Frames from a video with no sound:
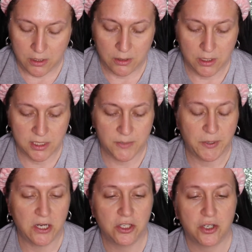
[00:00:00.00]
the
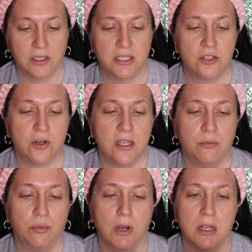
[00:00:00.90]
sponge, so let's try
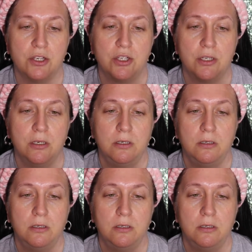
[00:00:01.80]
the brush.